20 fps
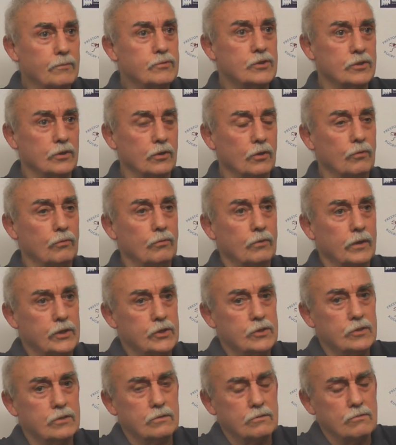Absolutely
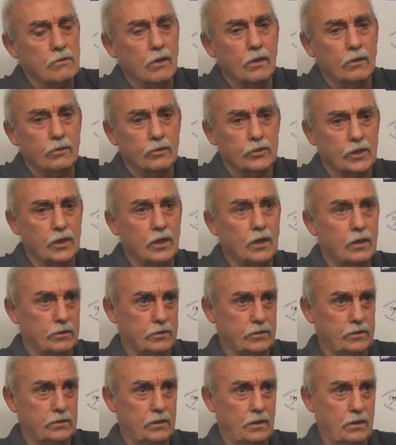strong as an
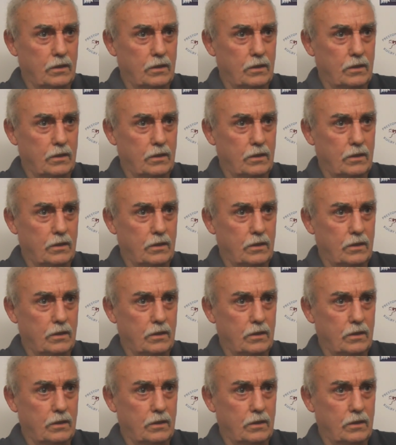ox.